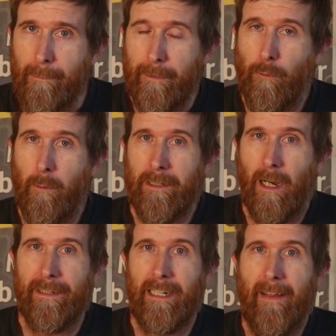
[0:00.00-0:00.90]
Before we
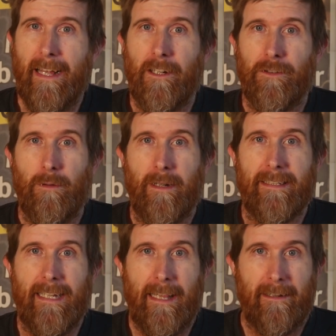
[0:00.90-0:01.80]
dive into that, I do want
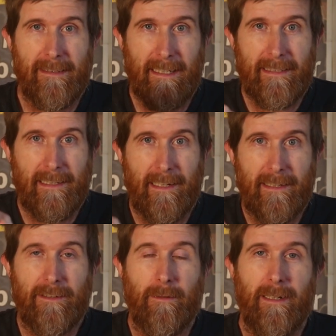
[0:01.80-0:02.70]
to say there's links in
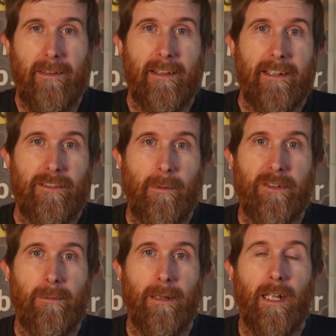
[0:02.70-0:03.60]
the, in the
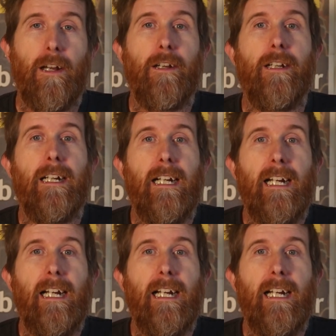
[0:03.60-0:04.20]
description below